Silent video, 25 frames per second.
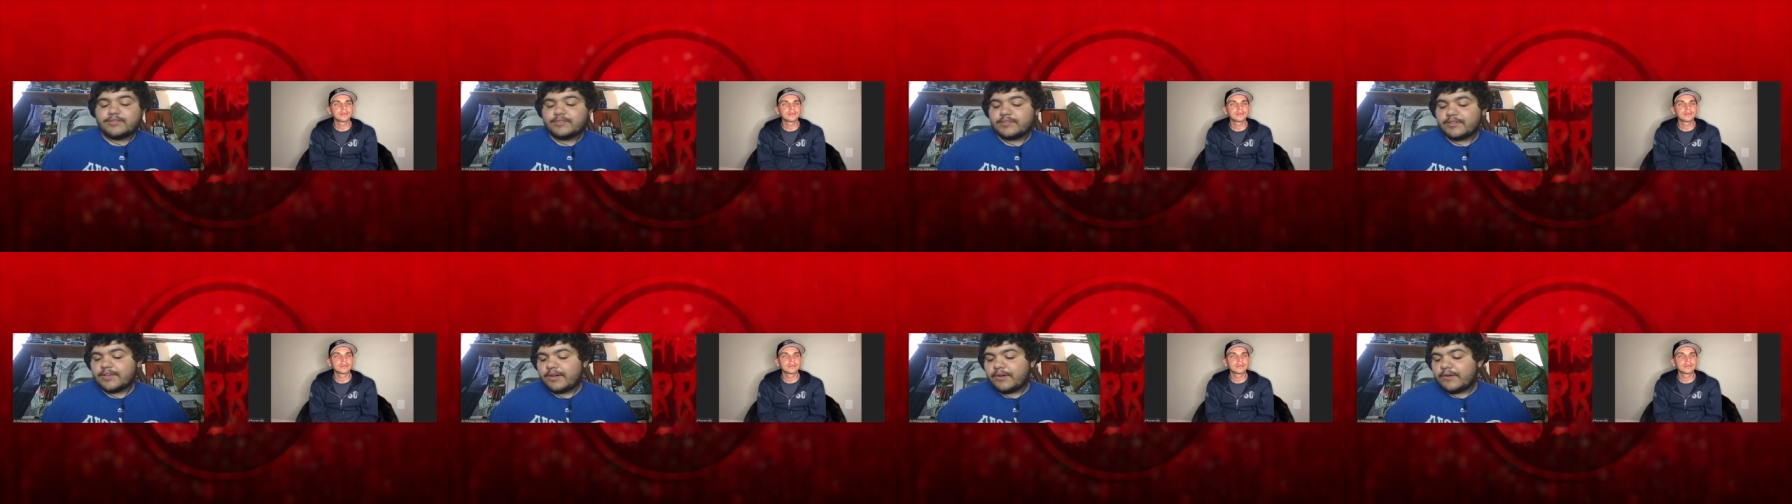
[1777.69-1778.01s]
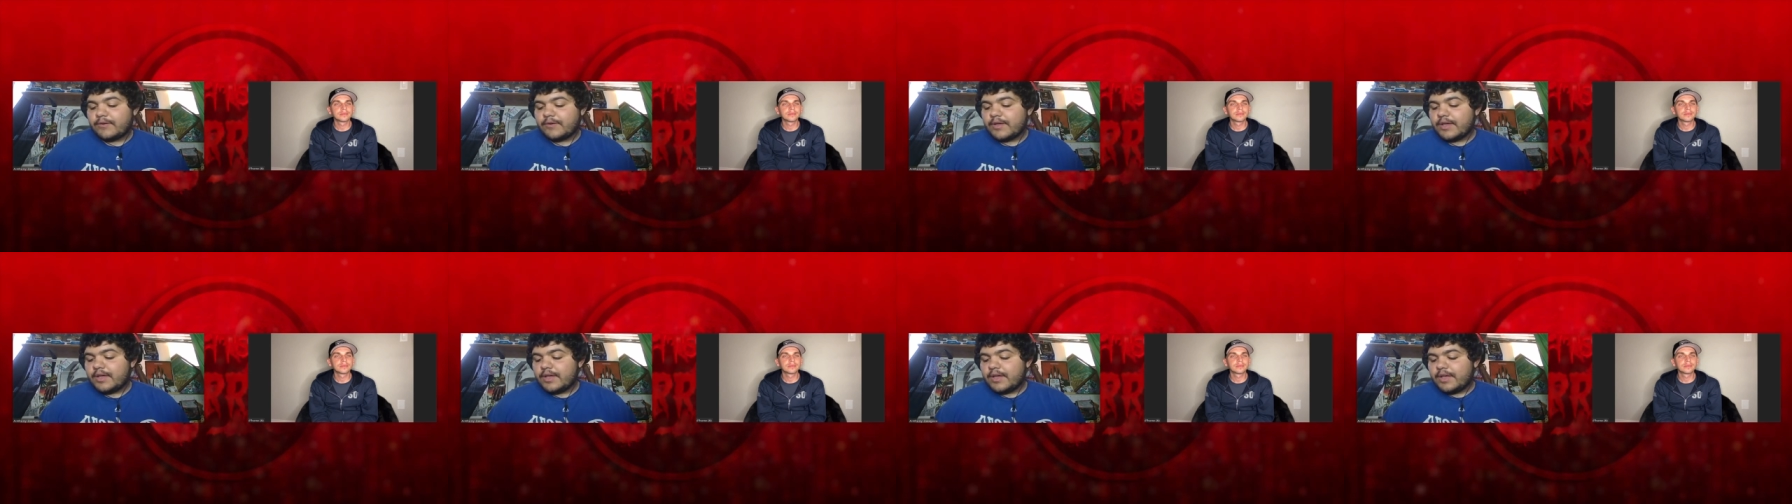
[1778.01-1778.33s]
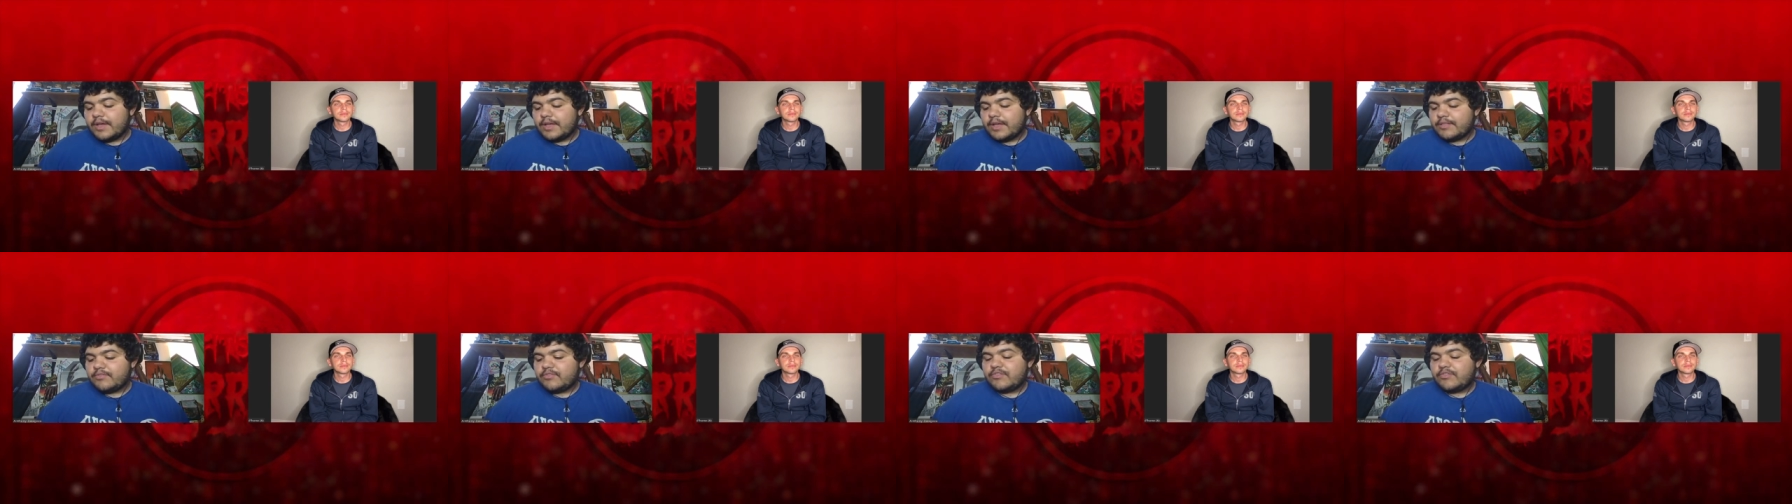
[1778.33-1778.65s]
So,
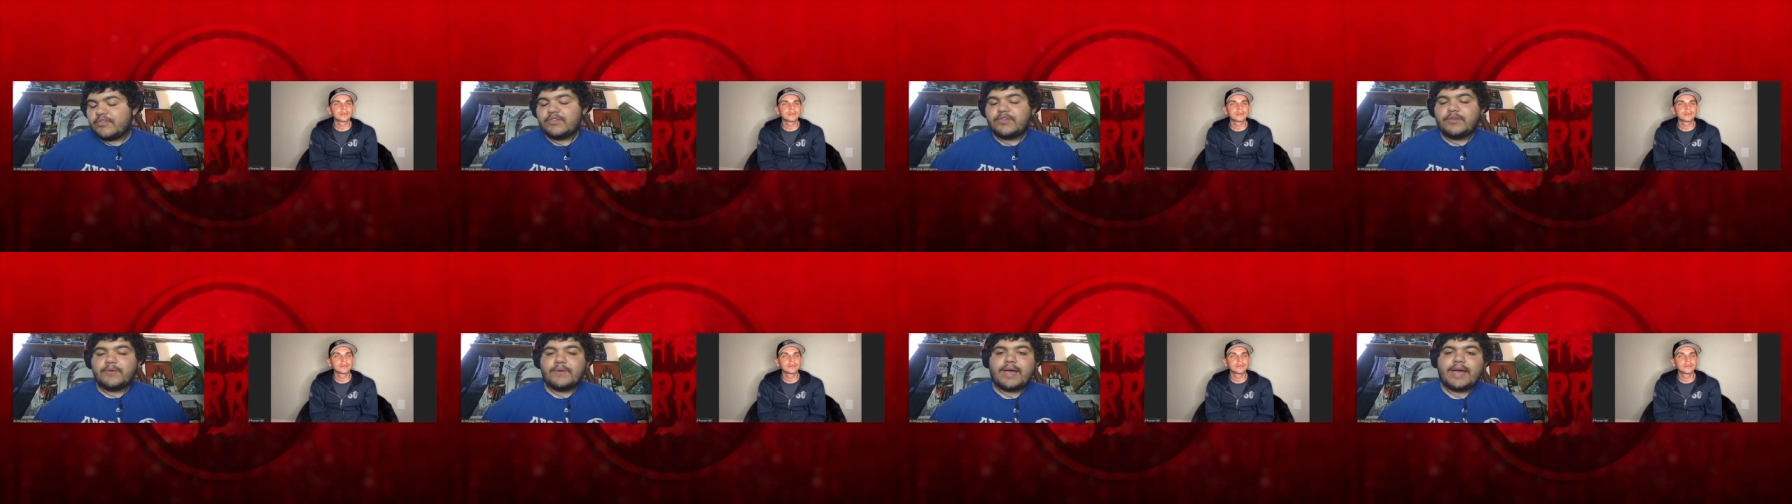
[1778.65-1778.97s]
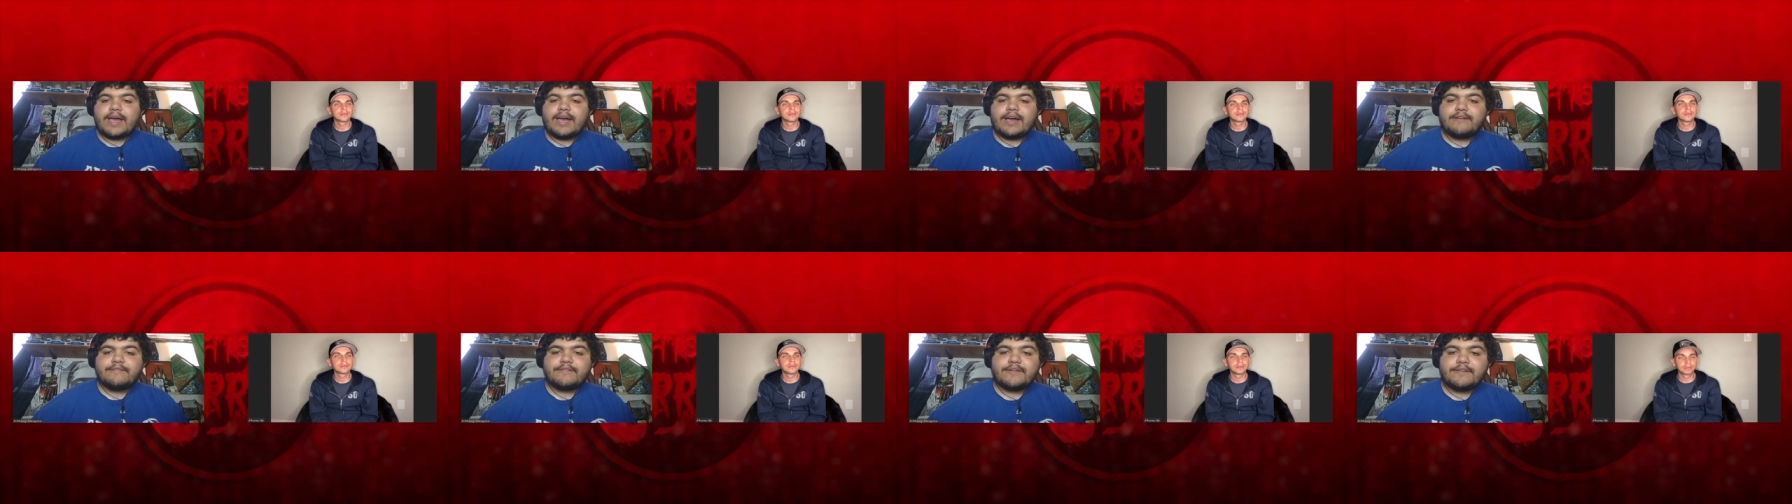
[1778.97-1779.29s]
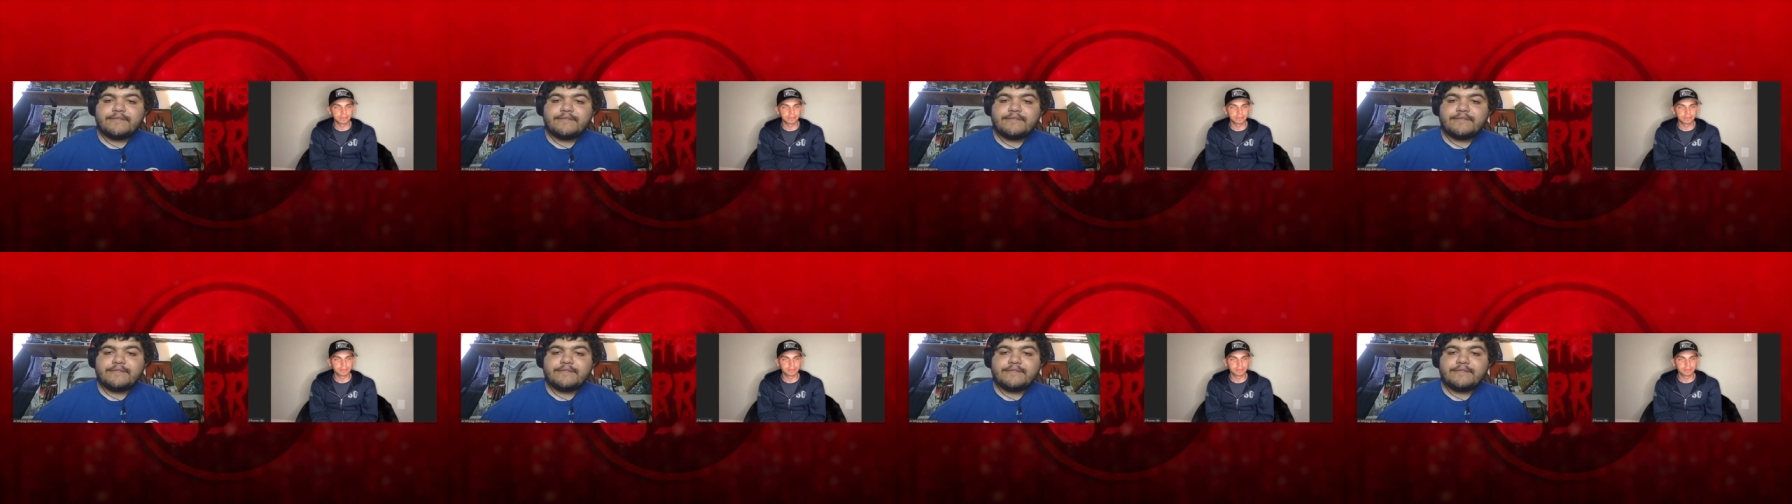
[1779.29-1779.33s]
do you have